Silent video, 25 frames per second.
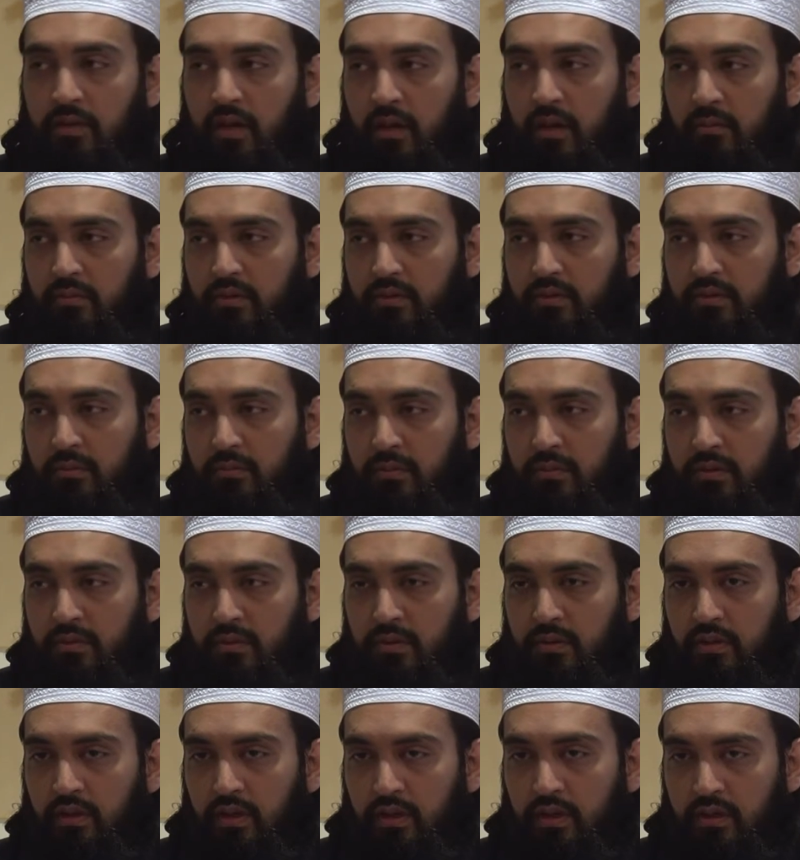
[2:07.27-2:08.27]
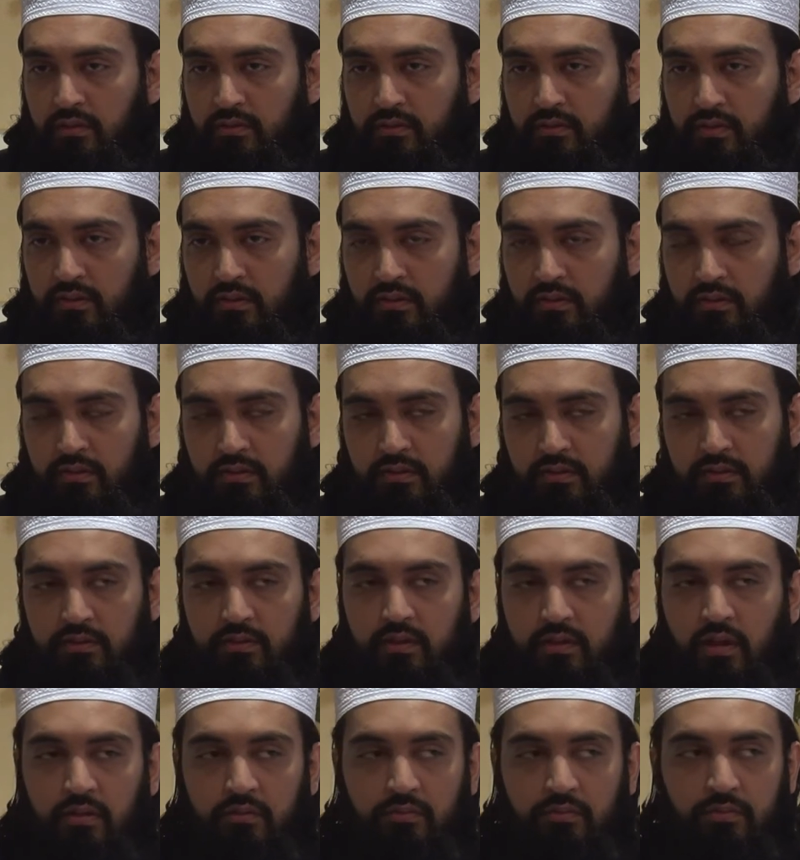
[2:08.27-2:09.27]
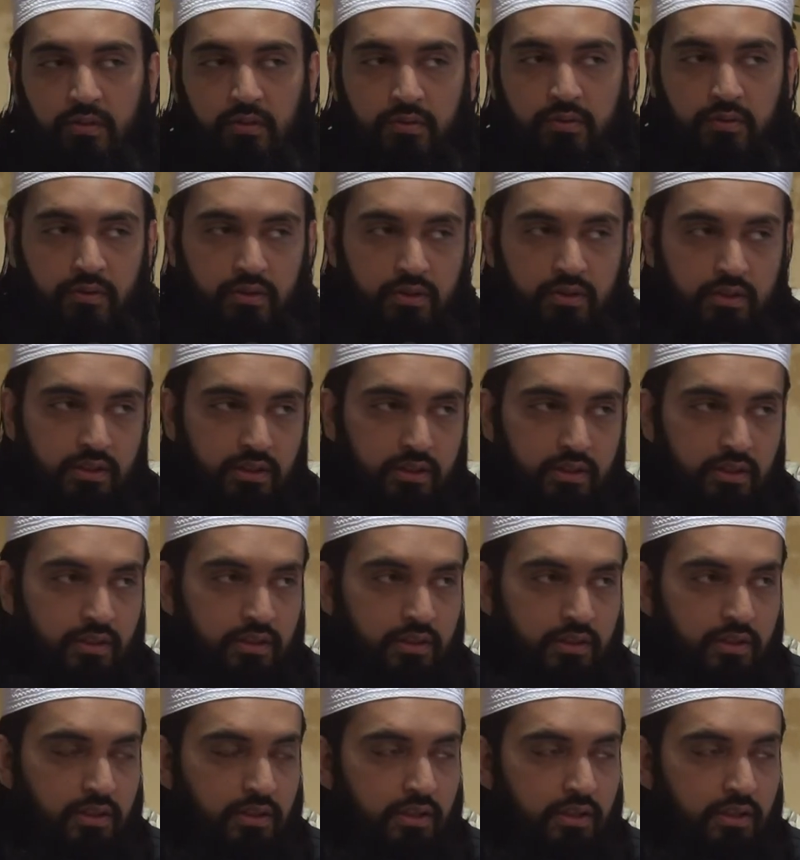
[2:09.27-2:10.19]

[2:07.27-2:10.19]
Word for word: I'm going to be doing an introduction. Unfortunately,